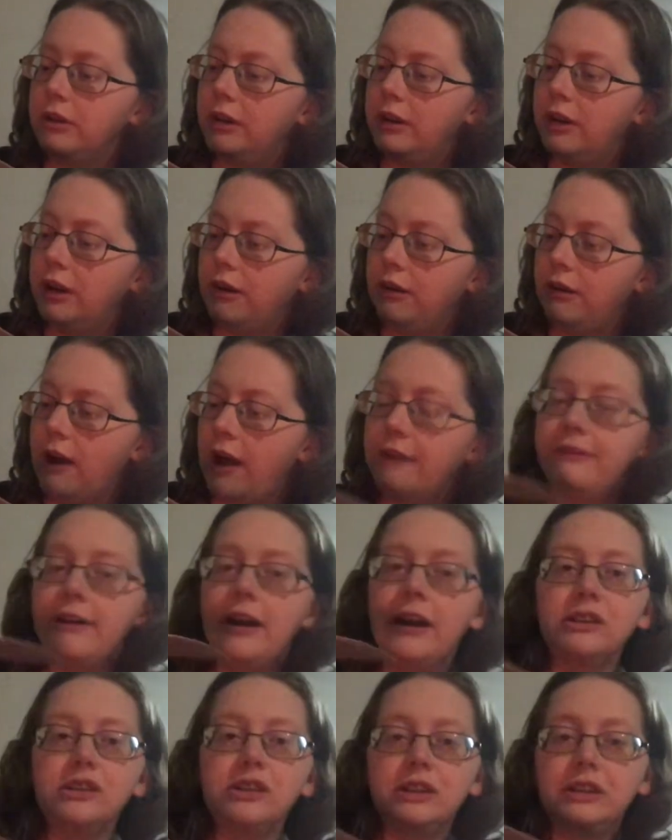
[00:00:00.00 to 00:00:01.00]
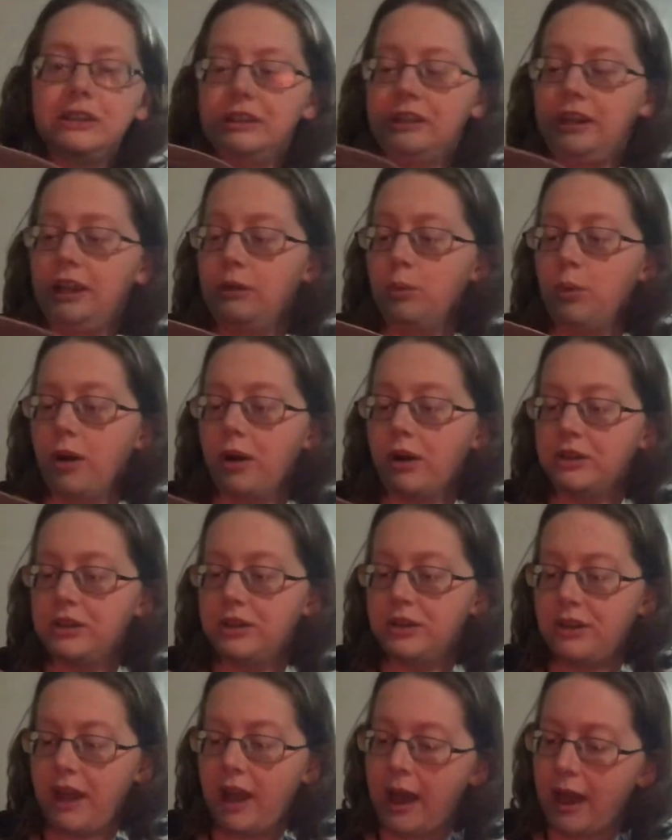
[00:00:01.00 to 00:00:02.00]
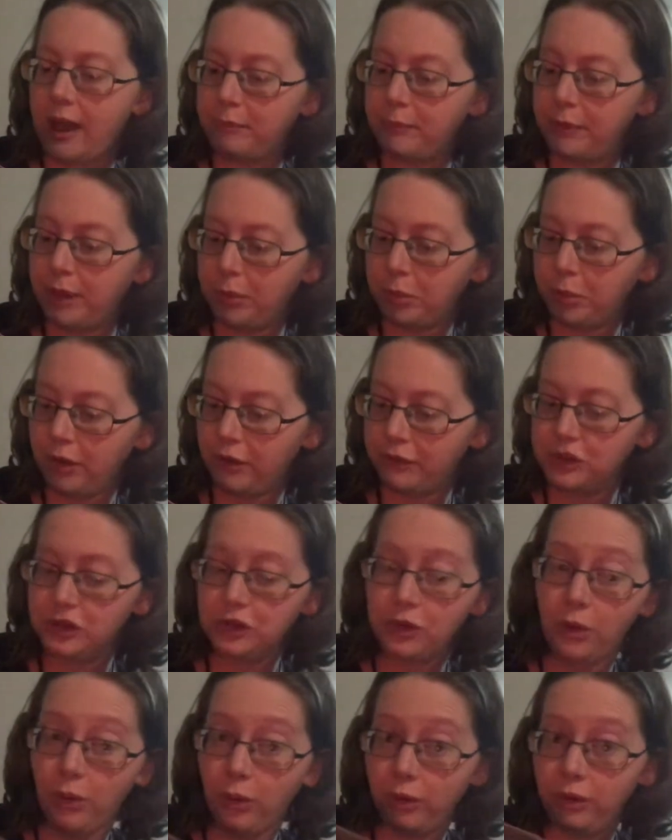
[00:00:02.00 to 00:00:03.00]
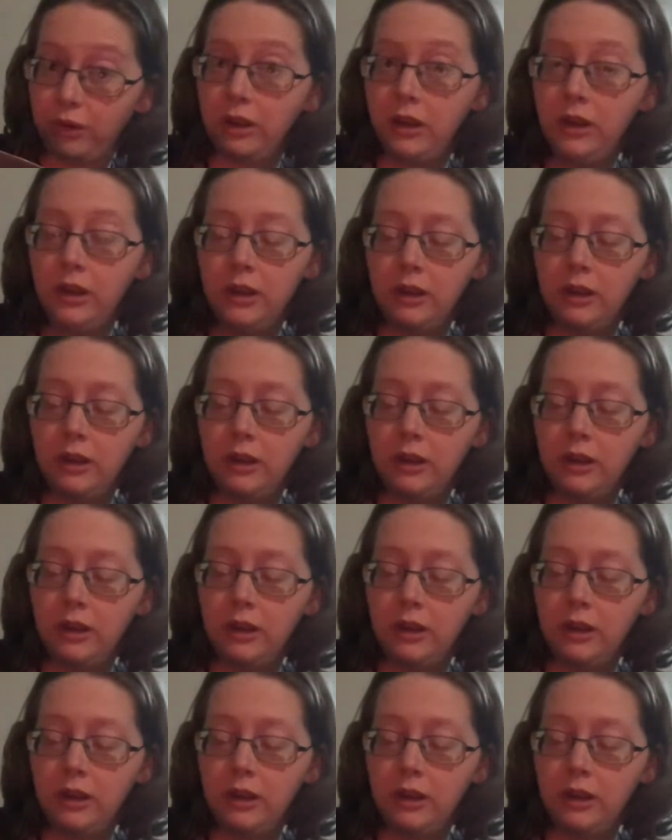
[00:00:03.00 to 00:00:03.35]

You know, I've actually seen worse that people have sold